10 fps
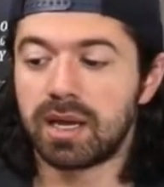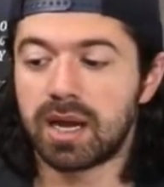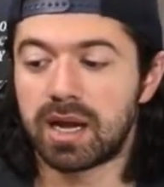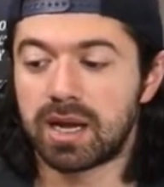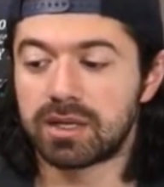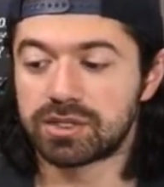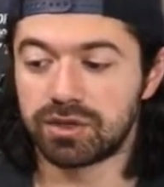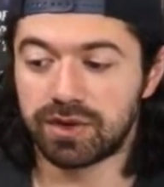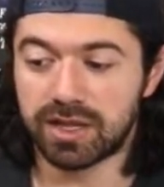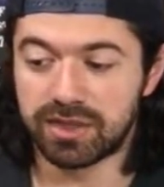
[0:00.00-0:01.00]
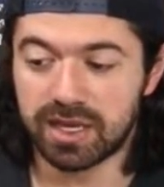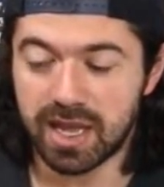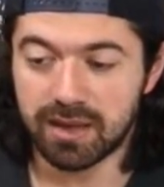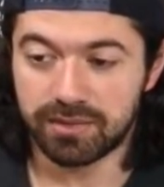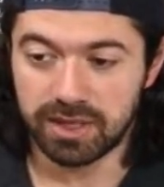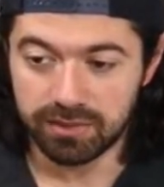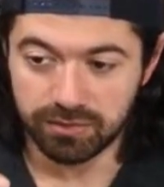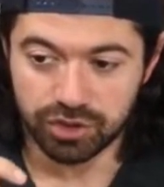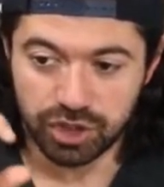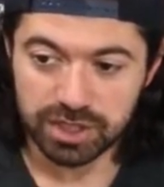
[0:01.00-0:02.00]
Uh, so you've got the, the
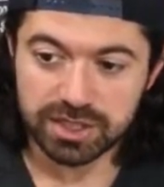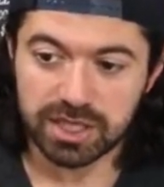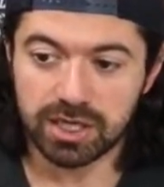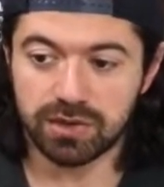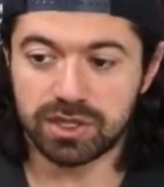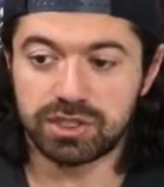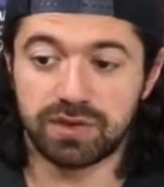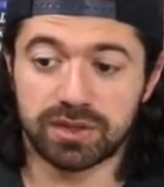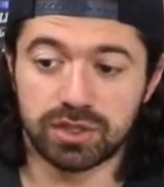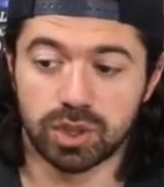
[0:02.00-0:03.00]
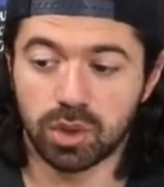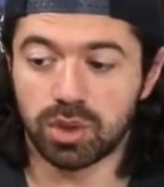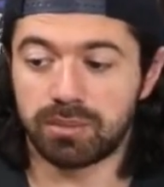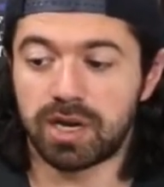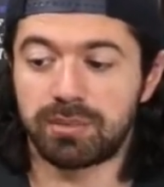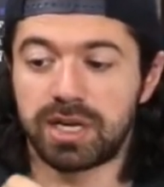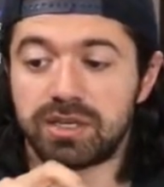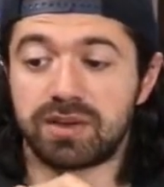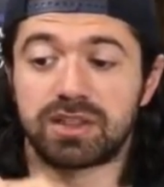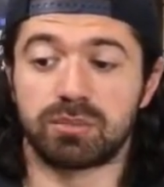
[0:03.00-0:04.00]
just the increase, you've got the total amount made,
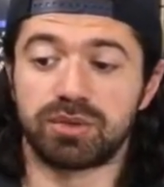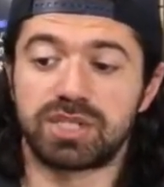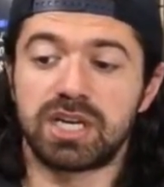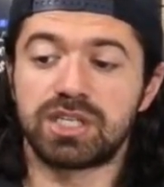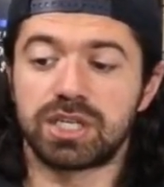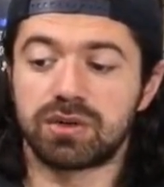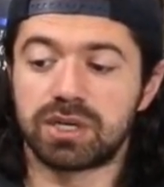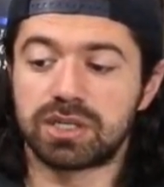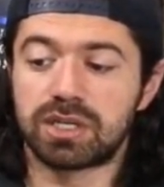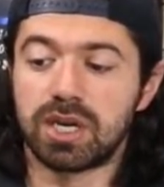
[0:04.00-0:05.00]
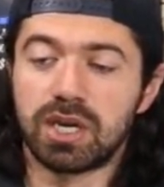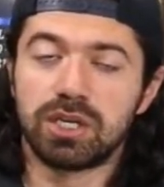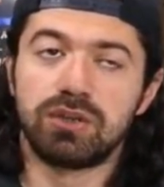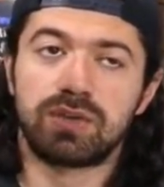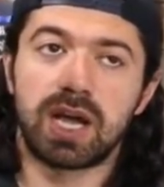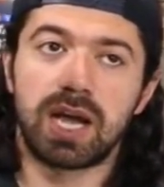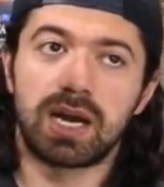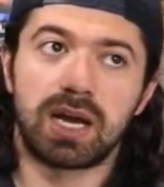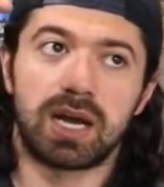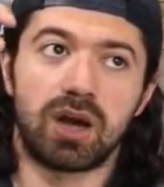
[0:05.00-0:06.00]
you've got the percentage increase, you've
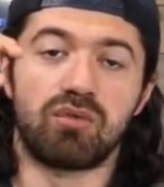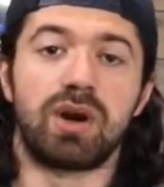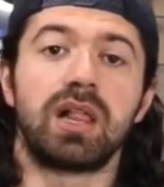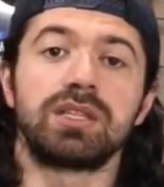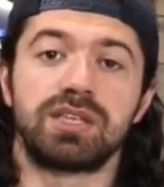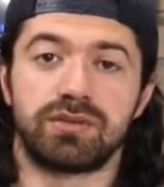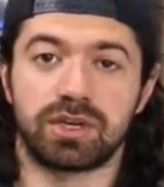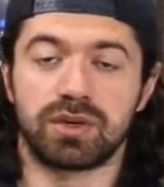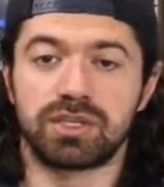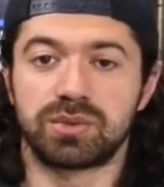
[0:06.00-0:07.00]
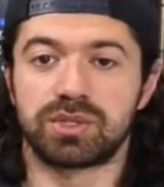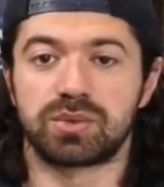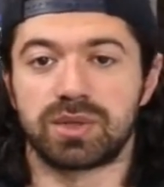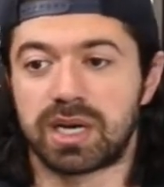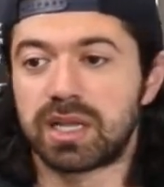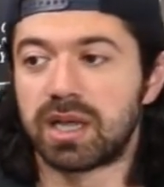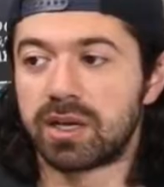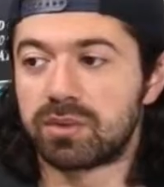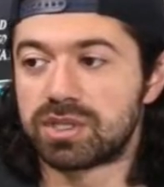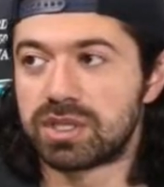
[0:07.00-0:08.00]
got uh, a relative increase, which is one that I
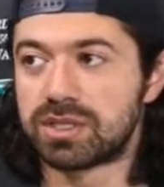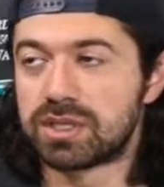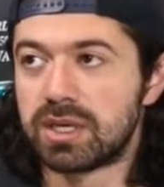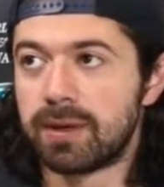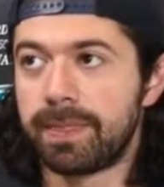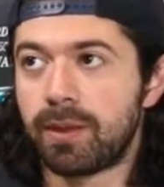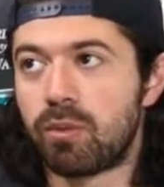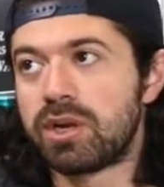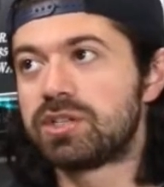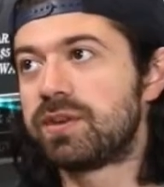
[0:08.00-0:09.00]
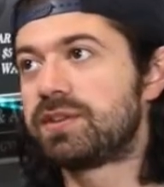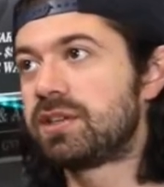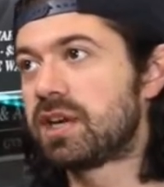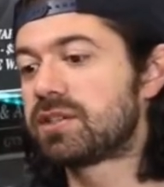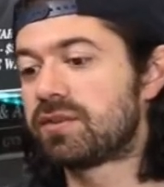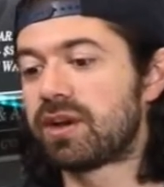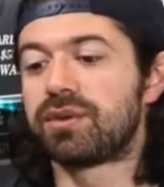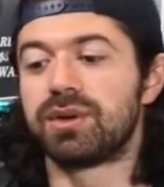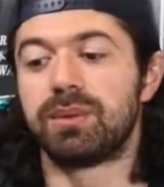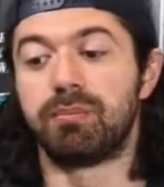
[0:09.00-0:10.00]
like, which is what does
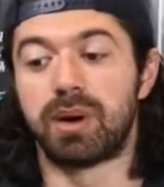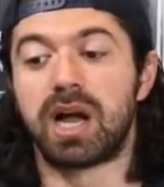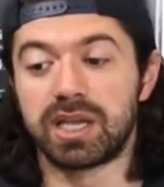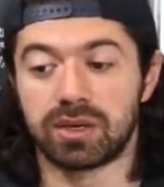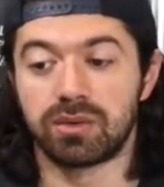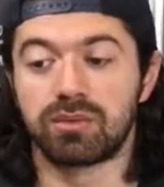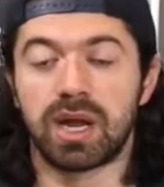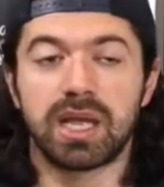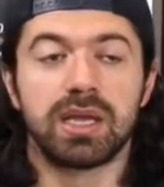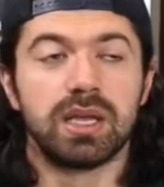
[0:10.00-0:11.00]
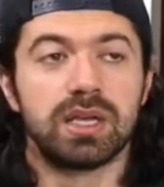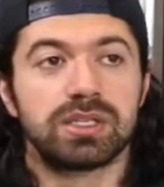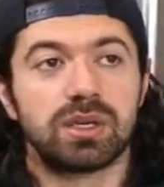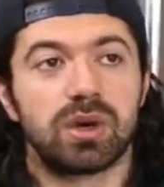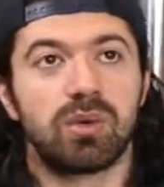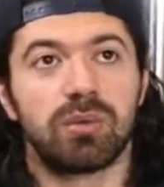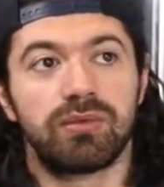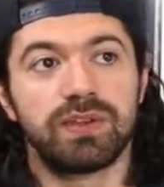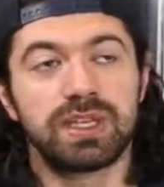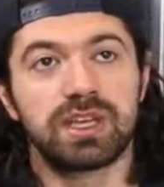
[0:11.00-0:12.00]
15,500 buy you, right? So
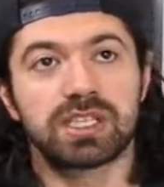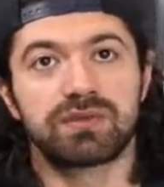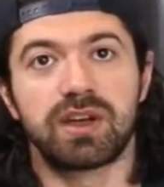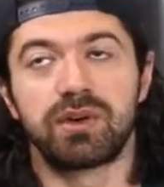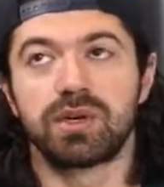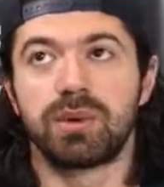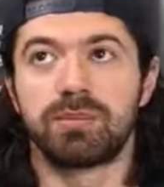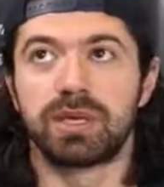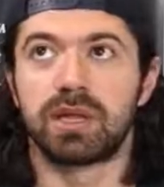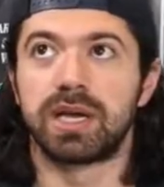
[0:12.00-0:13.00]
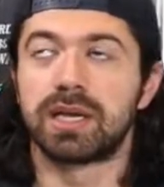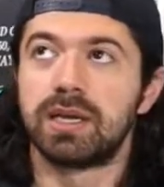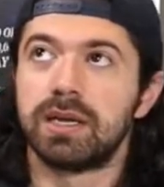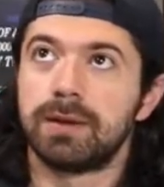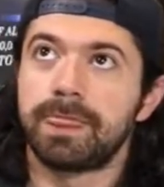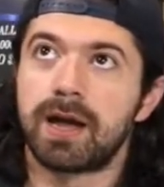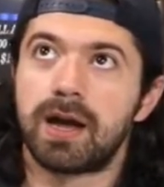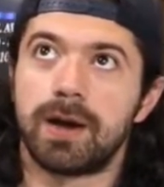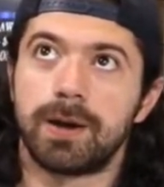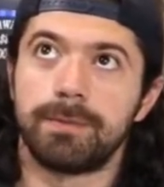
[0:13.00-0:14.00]
15,500 might be like
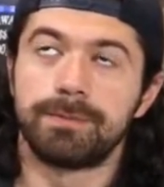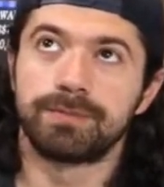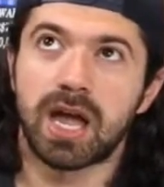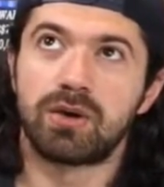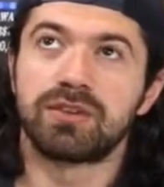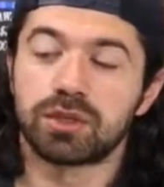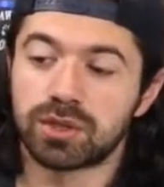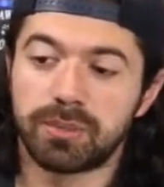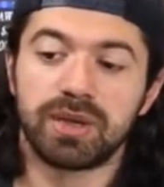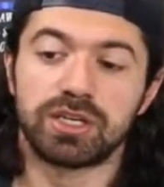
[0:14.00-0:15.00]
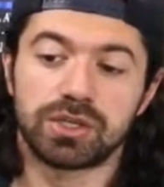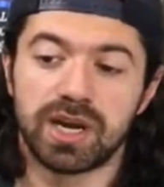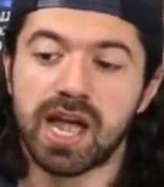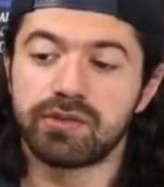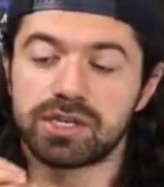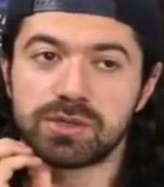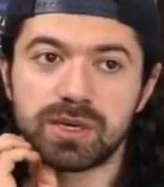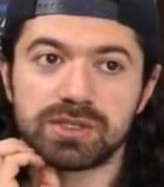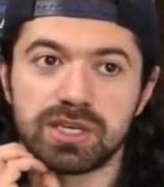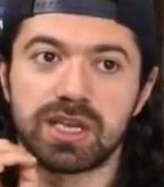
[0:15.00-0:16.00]
um, I would have to look up industry averages,
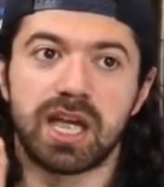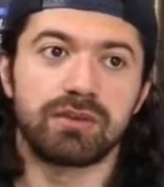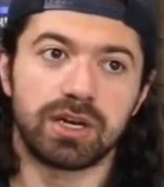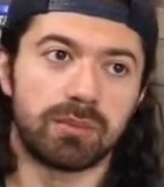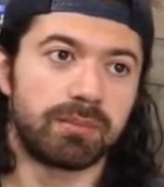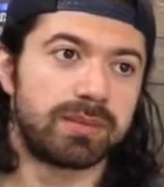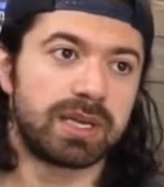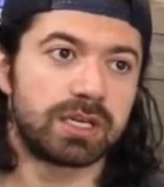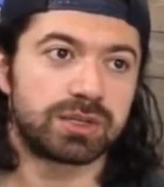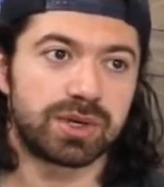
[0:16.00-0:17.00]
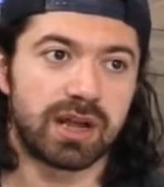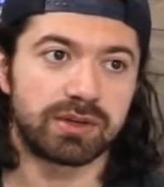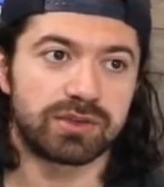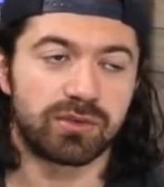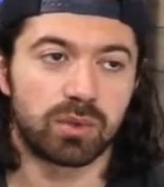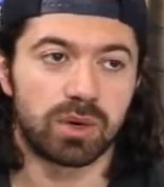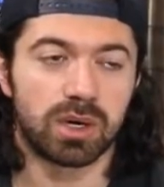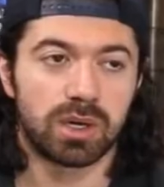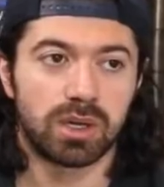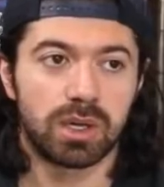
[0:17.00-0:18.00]
but I'd say the you know maybe industry average
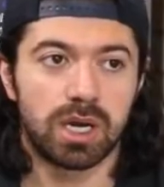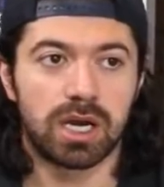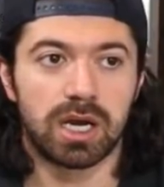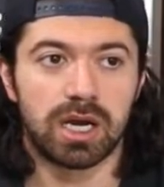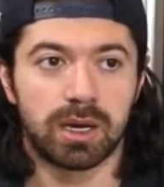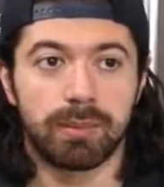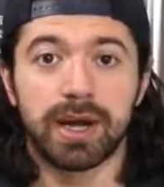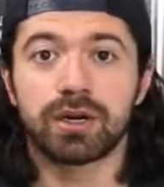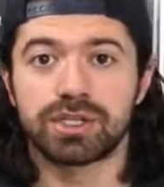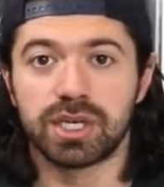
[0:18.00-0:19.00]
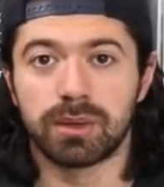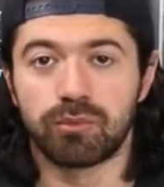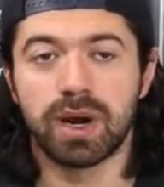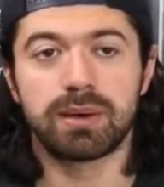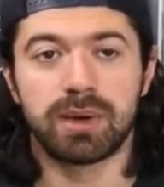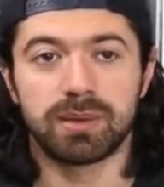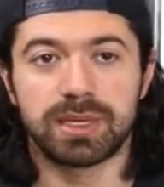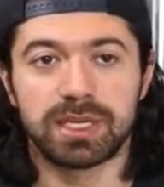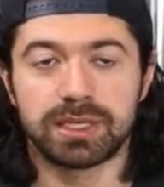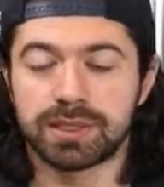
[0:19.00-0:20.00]
for uh, a micro gym rent might
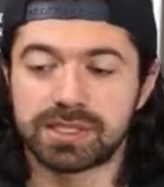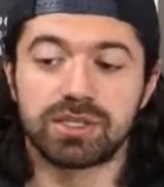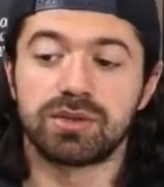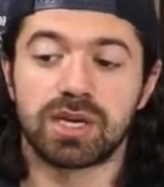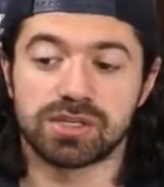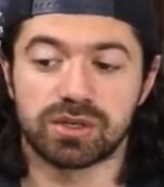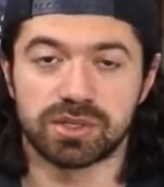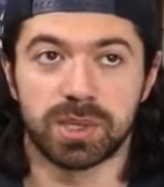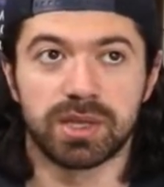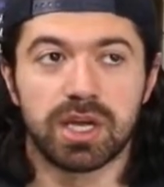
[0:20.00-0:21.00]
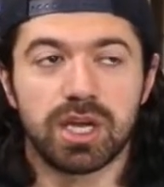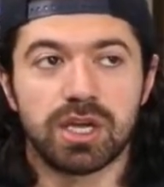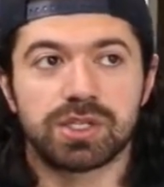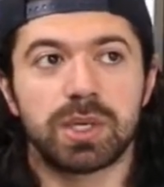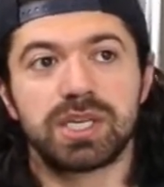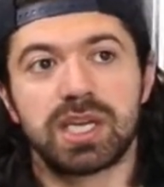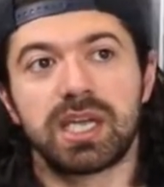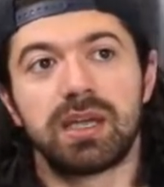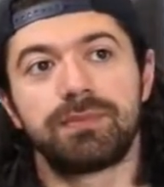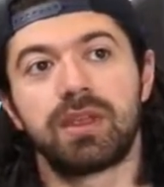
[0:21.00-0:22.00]
be let's say two thousand dollars a month. So I would
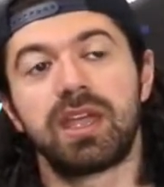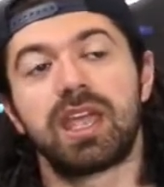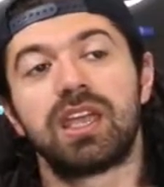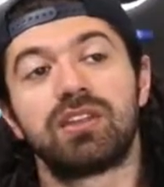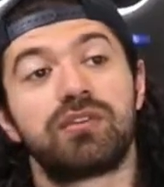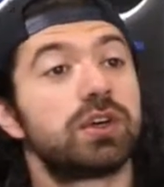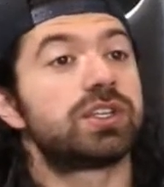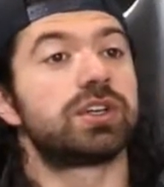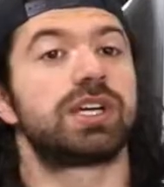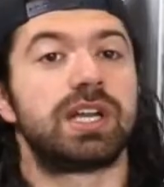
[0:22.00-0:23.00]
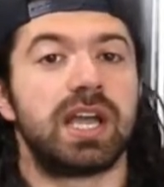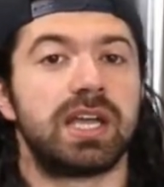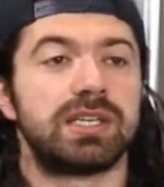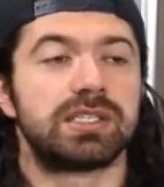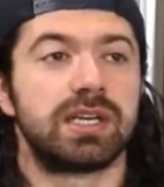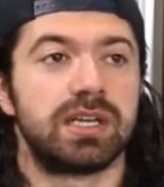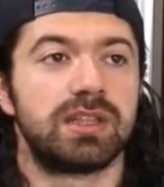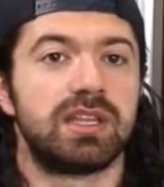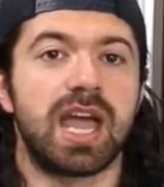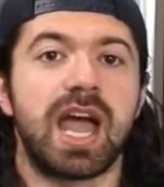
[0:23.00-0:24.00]
say in the first thirty days,
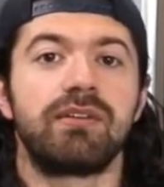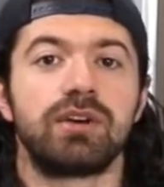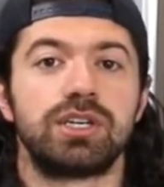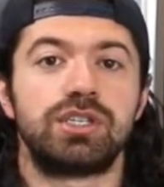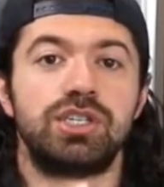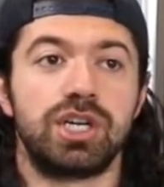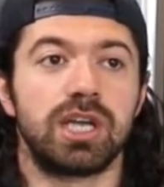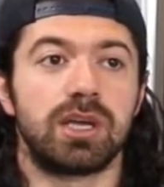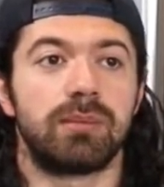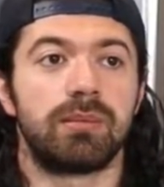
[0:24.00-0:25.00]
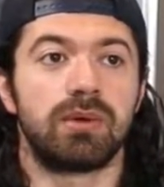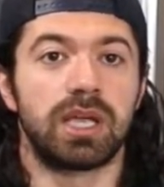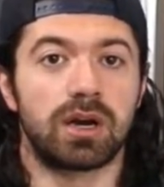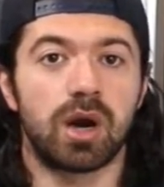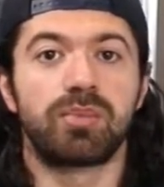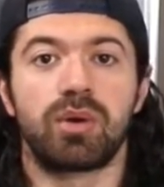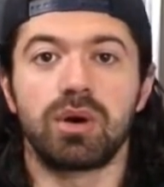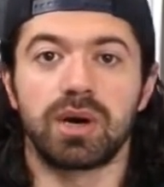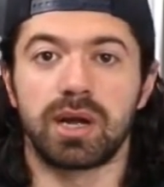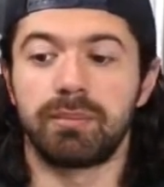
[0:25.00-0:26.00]
the average gym in our
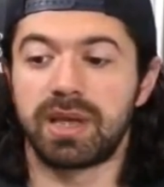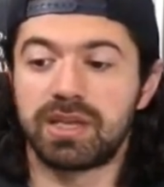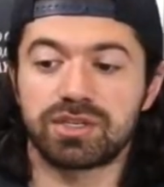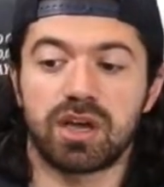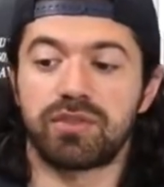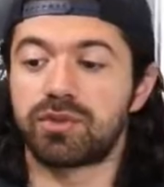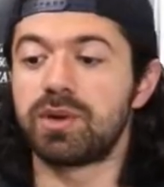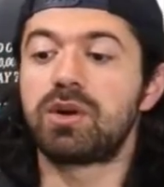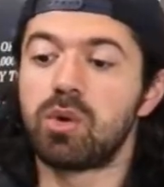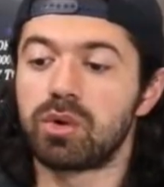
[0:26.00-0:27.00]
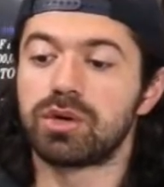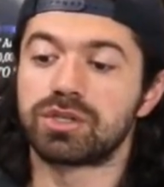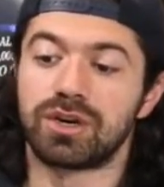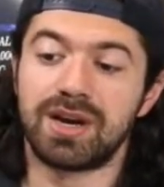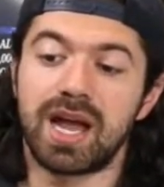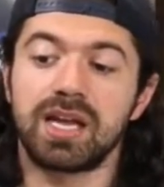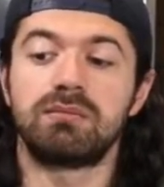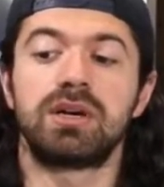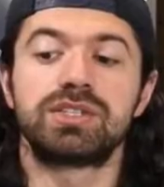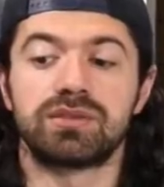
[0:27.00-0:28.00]
program pays off three quarters or nine
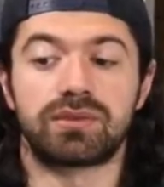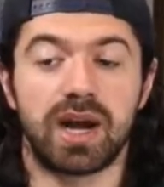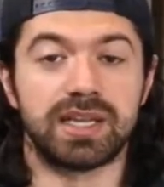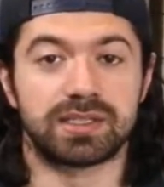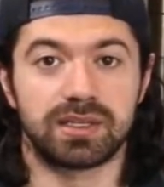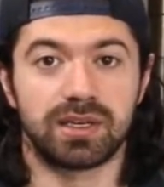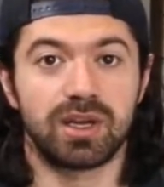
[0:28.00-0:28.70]
months of rent.